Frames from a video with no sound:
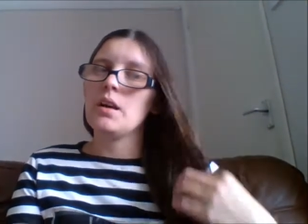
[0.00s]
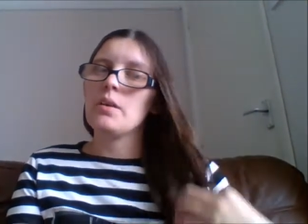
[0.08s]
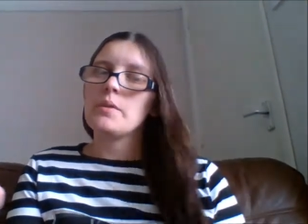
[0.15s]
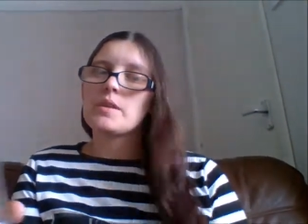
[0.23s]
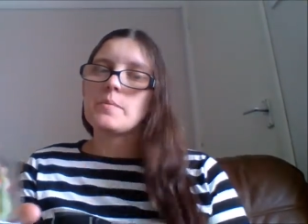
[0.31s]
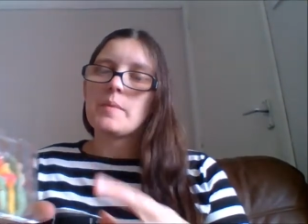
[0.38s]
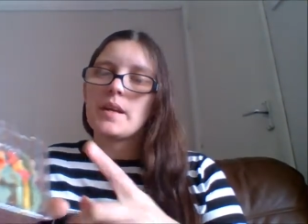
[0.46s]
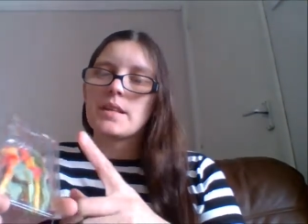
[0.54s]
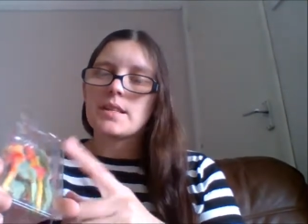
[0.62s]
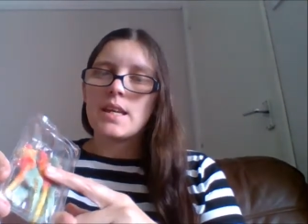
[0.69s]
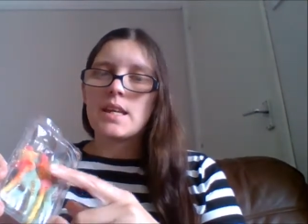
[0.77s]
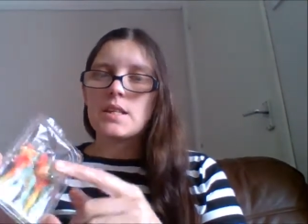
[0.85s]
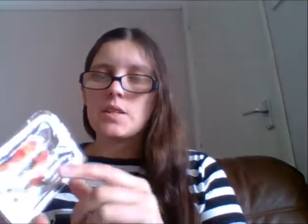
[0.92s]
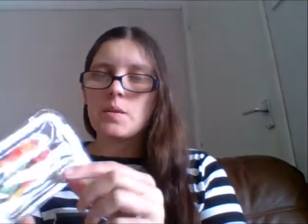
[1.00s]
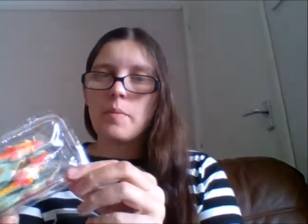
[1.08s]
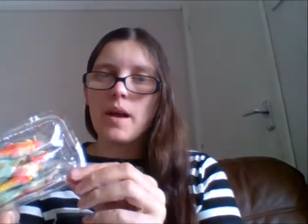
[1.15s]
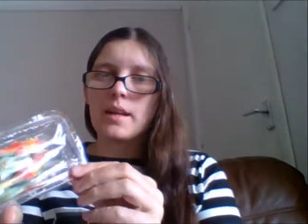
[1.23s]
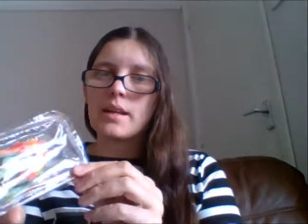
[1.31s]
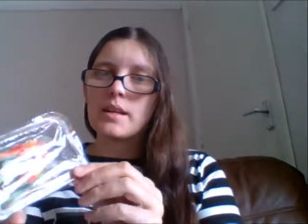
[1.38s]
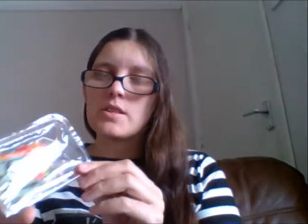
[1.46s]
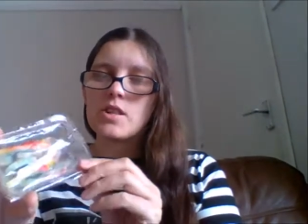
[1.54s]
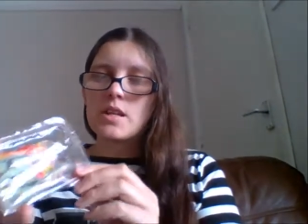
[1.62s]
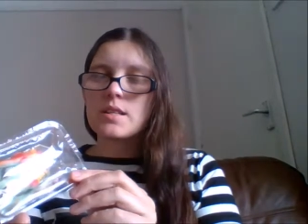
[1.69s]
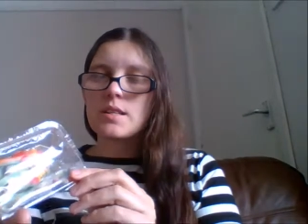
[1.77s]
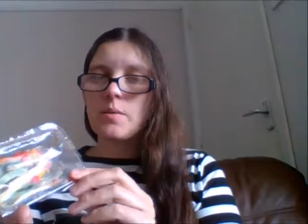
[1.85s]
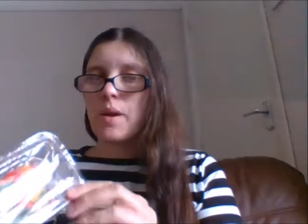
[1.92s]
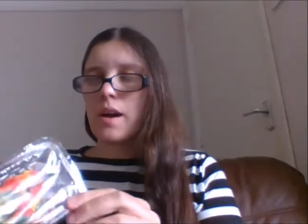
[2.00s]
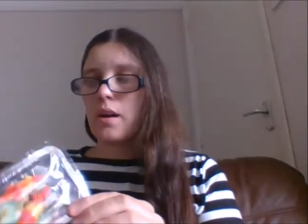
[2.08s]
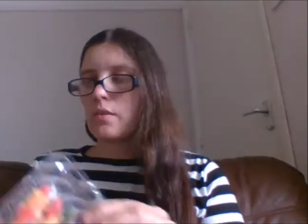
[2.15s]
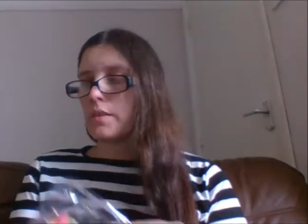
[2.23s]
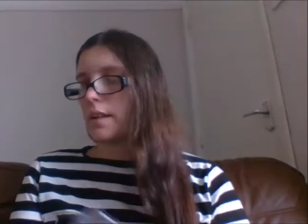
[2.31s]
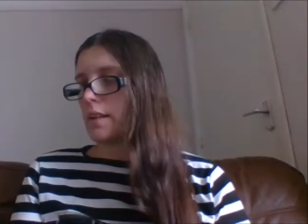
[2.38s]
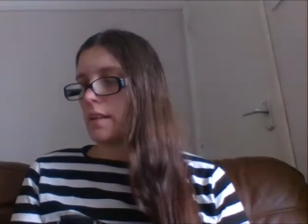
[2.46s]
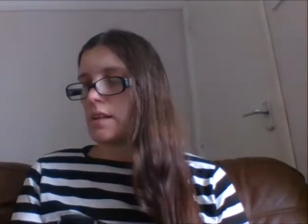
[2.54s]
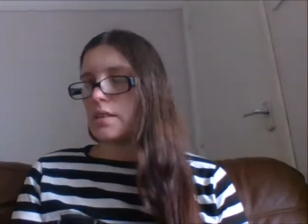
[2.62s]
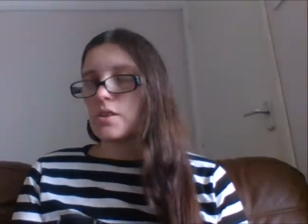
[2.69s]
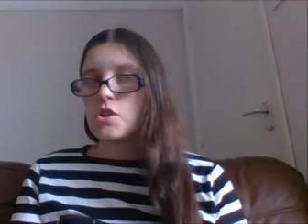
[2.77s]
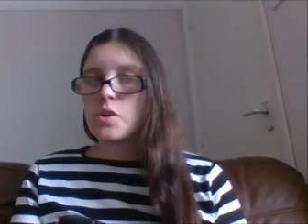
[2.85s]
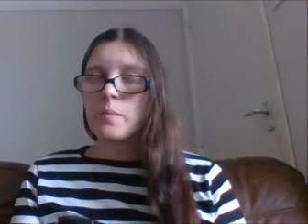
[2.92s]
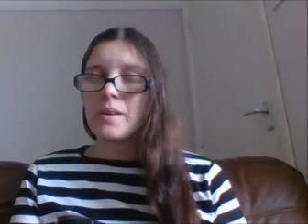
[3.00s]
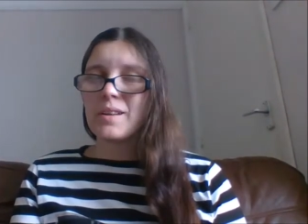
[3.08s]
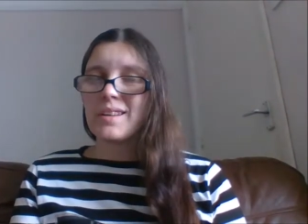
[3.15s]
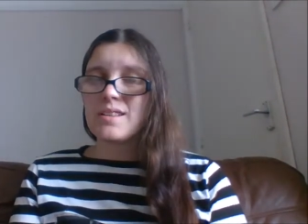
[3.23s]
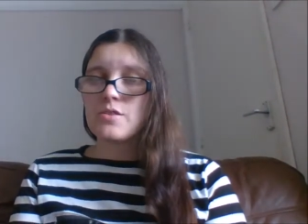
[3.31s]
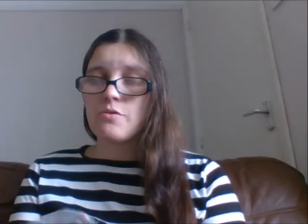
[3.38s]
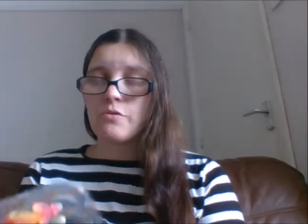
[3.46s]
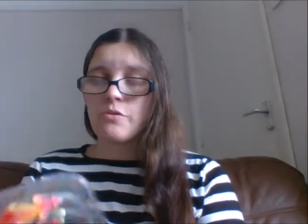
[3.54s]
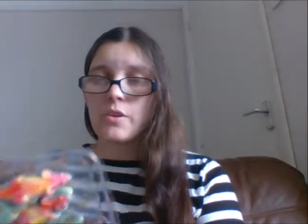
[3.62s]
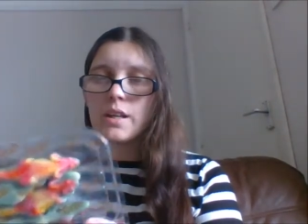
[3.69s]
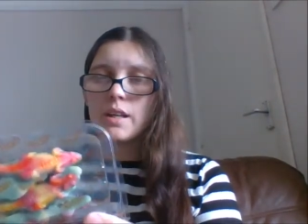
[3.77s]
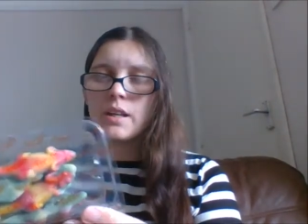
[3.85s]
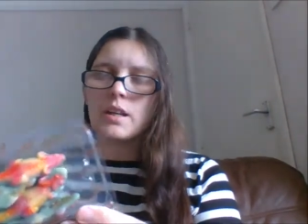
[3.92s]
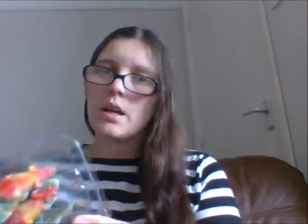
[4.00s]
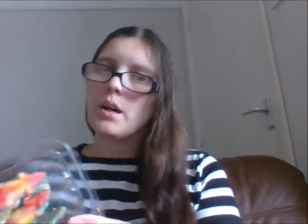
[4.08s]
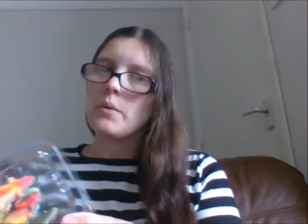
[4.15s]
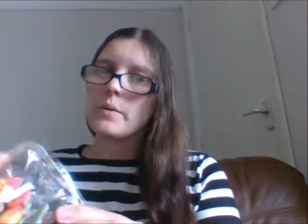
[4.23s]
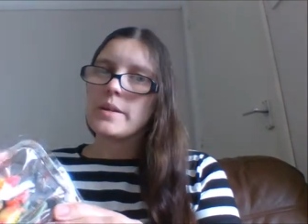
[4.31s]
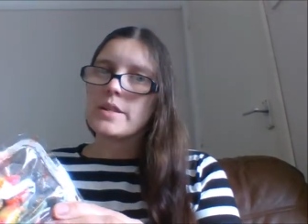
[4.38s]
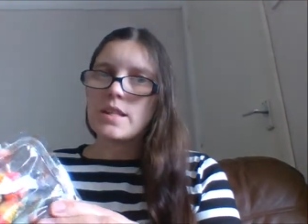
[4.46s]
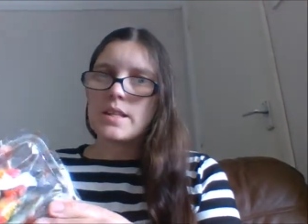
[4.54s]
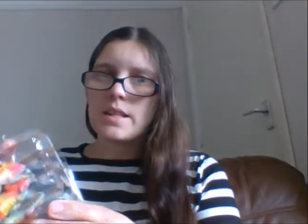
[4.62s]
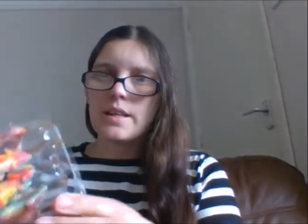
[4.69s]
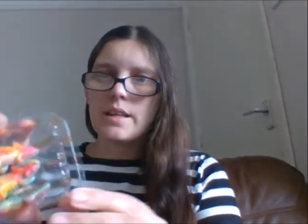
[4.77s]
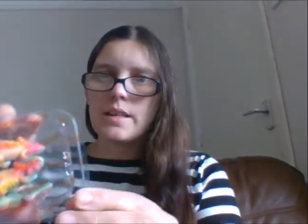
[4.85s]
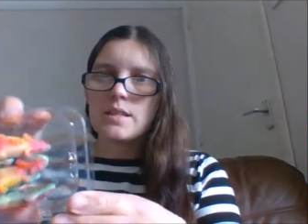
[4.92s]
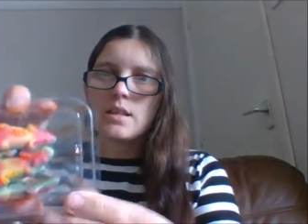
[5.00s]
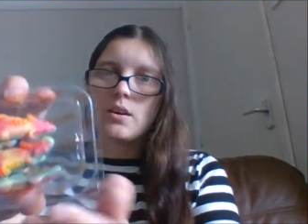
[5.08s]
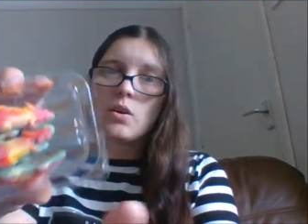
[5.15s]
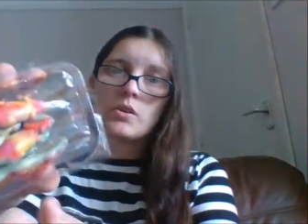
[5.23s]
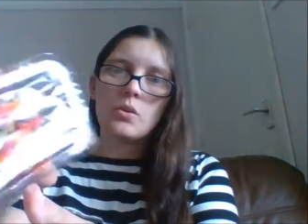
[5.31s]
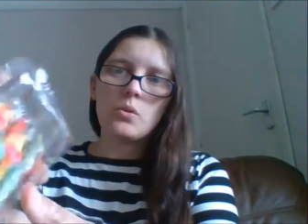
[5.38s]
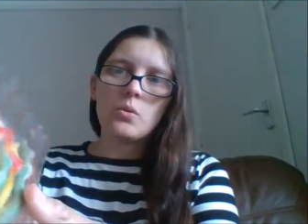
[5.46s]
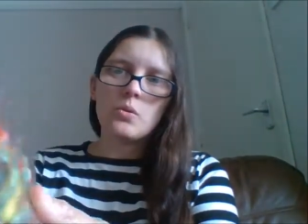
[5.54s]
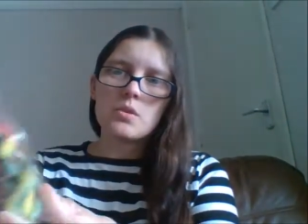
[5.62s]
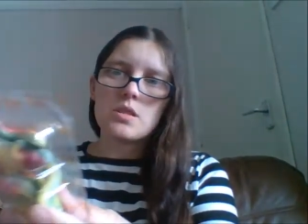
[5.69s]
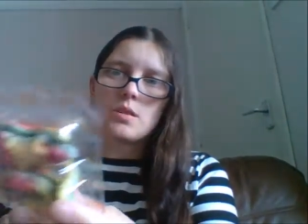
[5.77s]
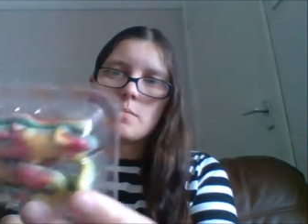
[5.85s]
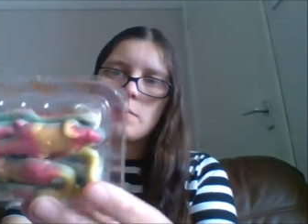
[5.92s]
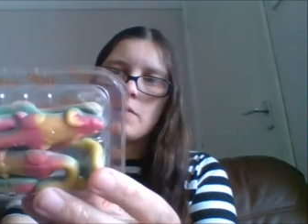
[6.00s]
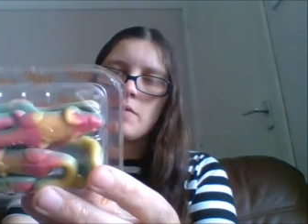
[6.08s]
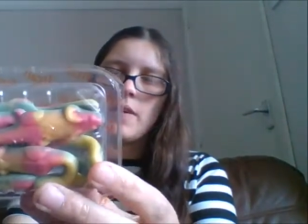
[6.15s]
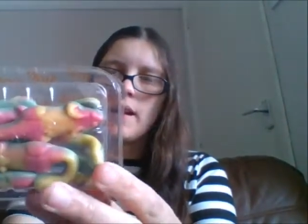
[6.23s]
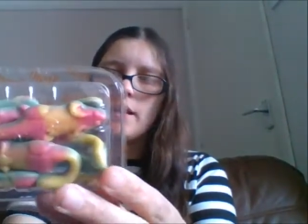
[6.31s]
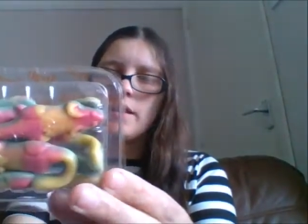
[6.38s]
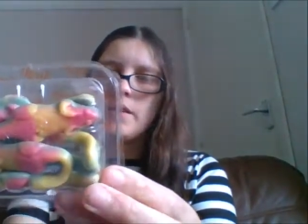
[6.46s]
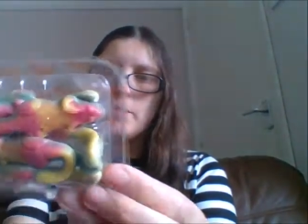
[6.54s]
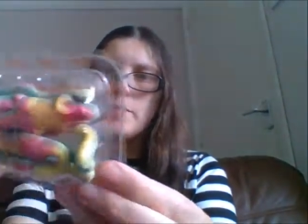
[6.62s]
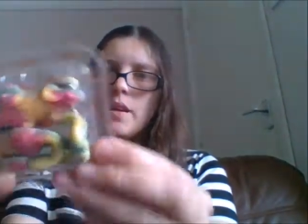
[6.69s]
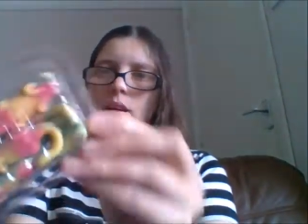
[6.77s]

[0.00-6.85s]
which makes each packet just £1, and then the shipping is free, which is an awesome value.